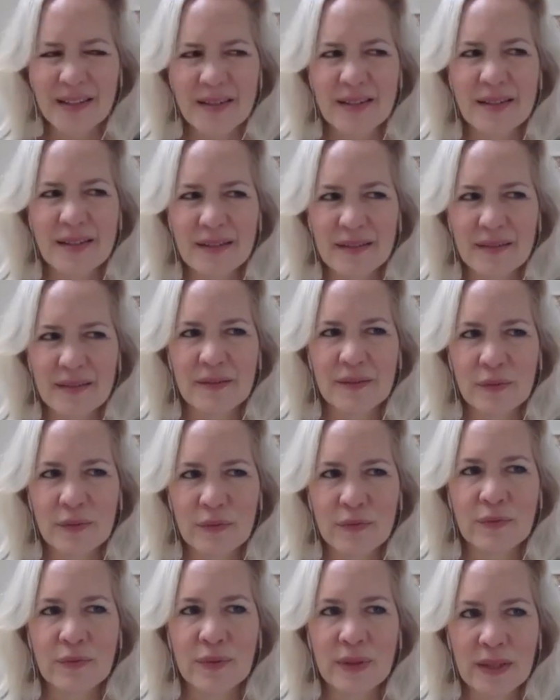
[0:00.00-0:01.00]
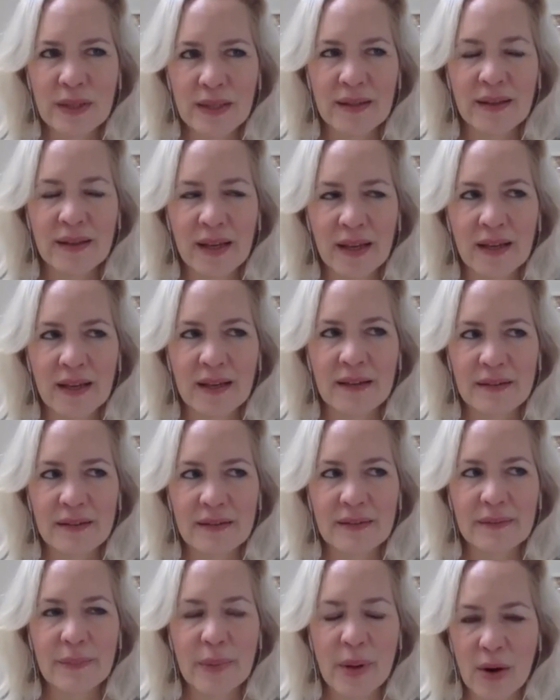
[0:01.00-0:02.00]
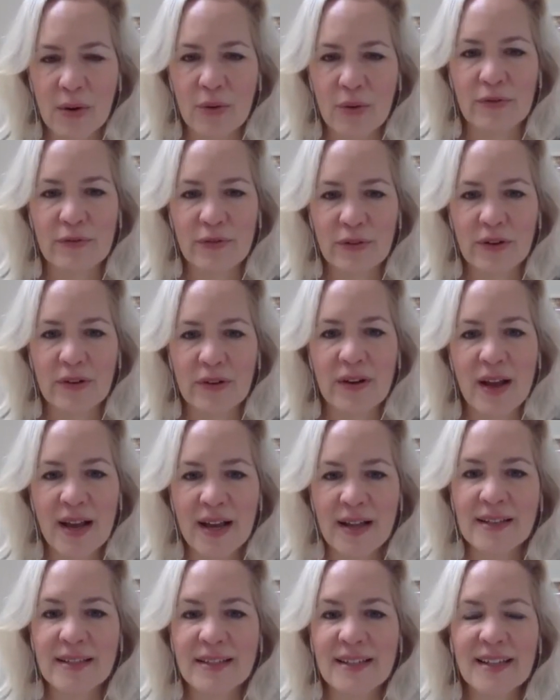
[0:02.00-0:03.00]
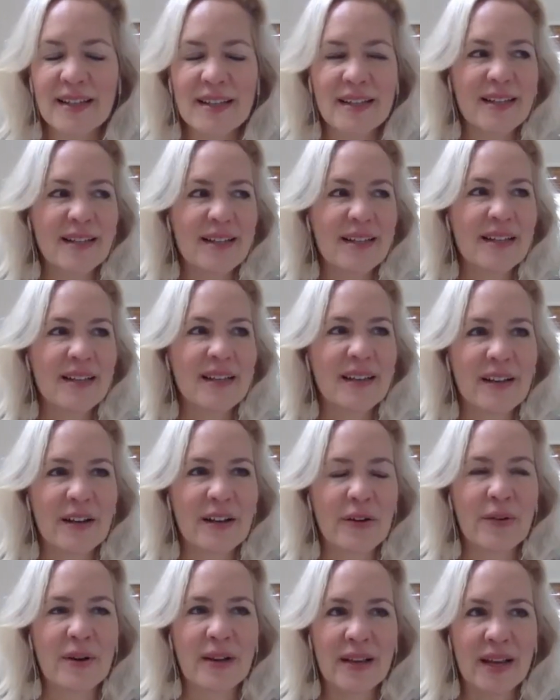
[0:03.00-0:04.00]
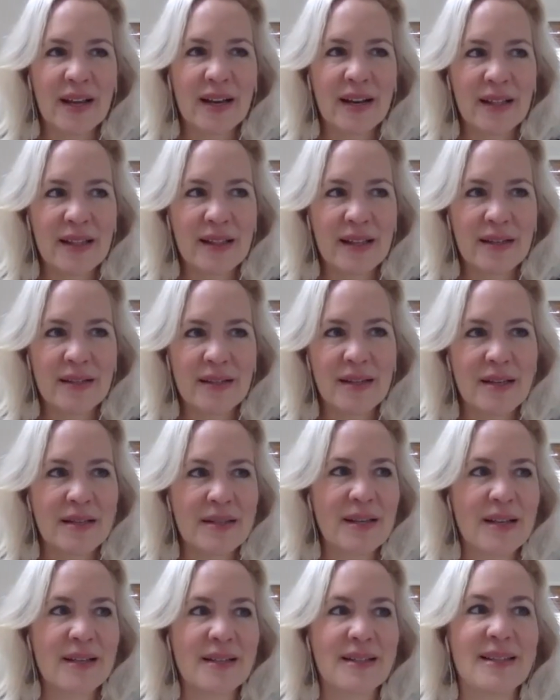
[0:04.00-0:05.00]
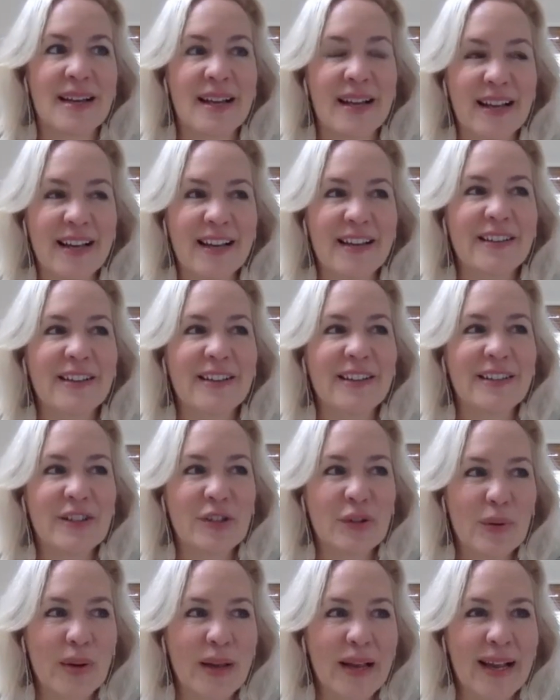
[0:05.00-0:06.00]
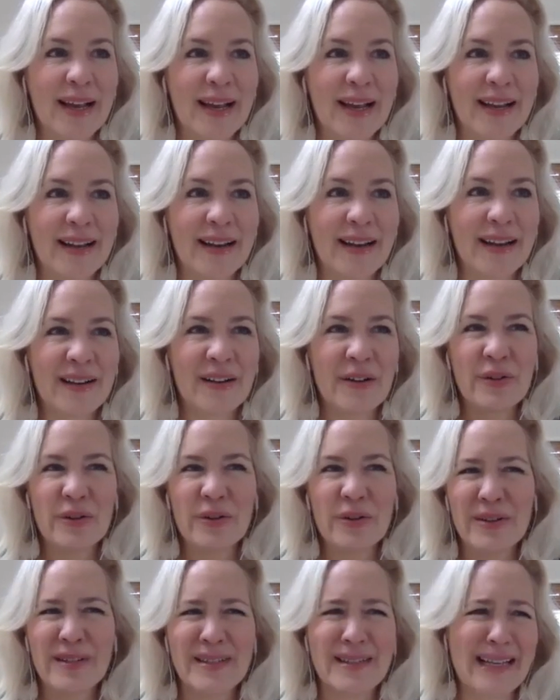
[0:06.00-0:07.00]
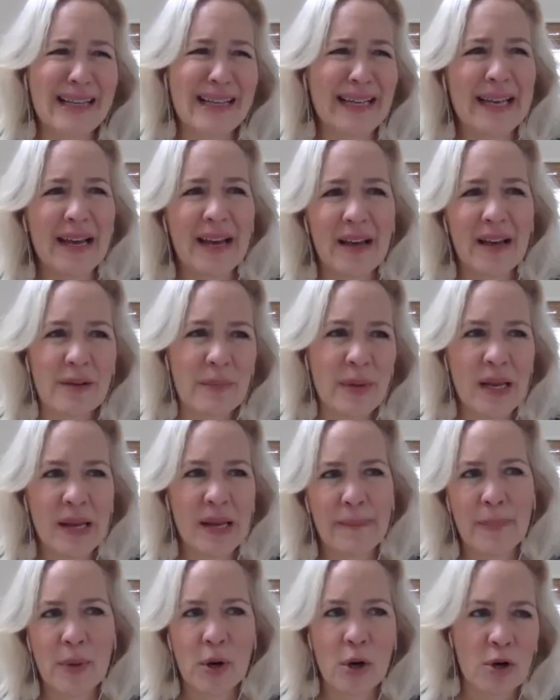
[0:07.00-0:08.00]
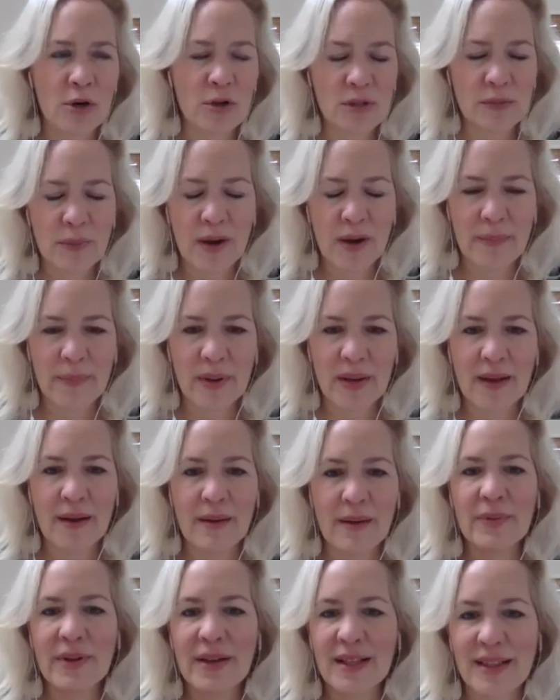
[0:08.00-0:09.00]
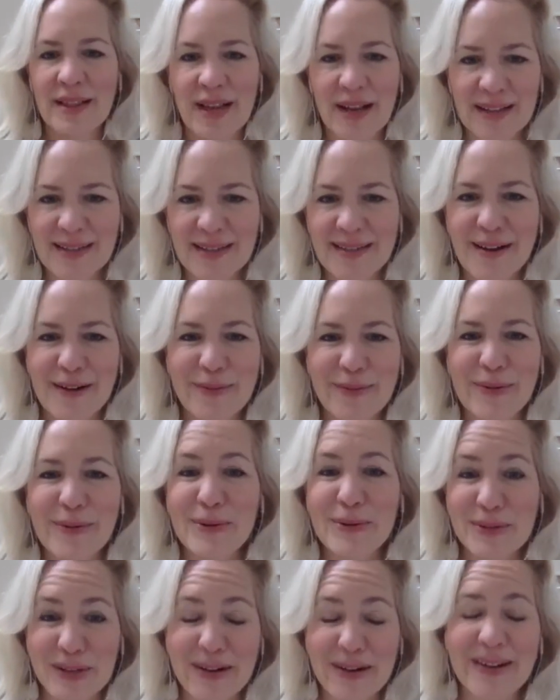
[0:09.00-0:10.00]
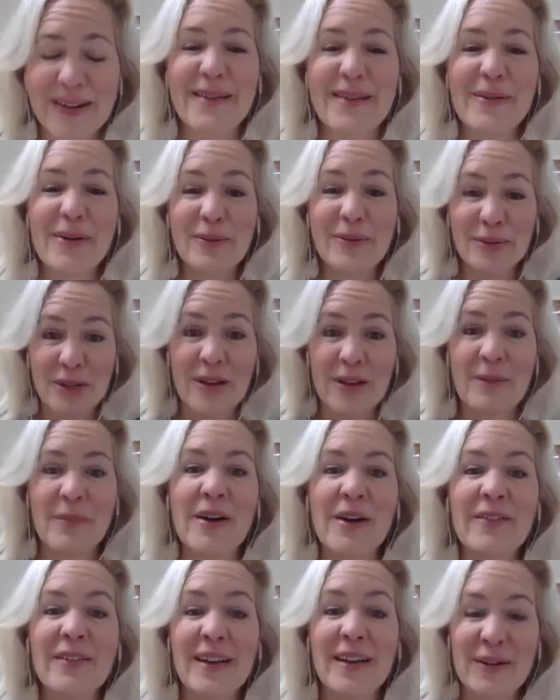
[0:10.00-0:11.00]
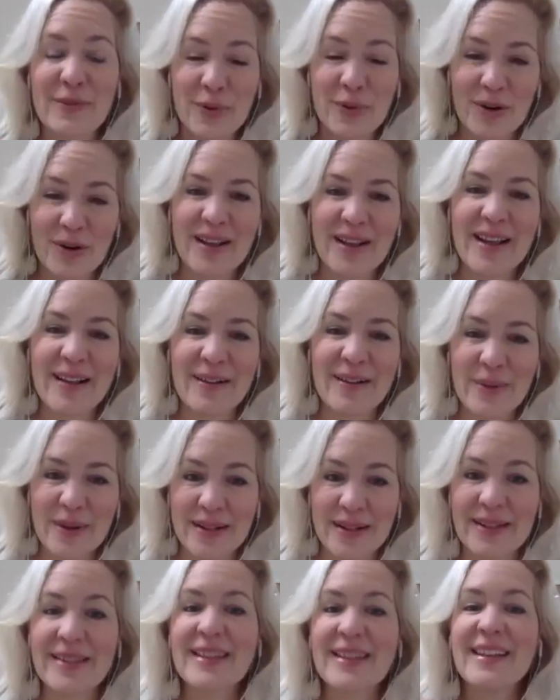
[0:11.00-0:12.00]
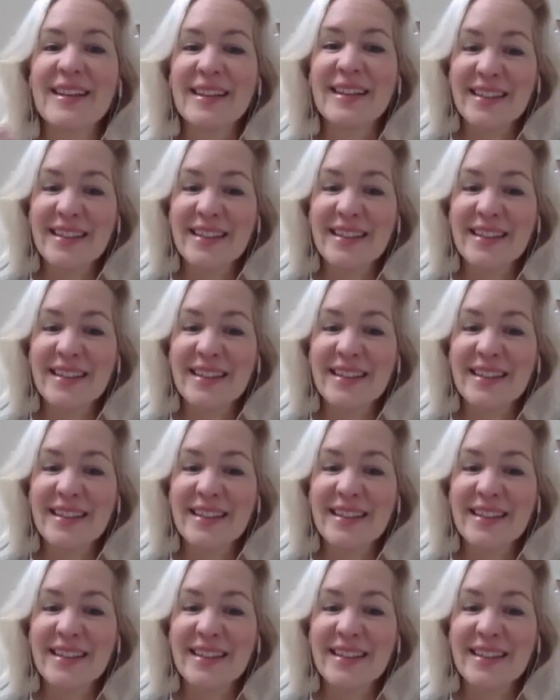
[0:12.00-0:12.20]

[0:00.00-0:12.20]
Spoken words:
it's really powerful. And, you know, again, I think, Stacy, it's like doing it. I know there are these like ketamine bars popping up. Like, that's not what we're talking about. We're talking about like working with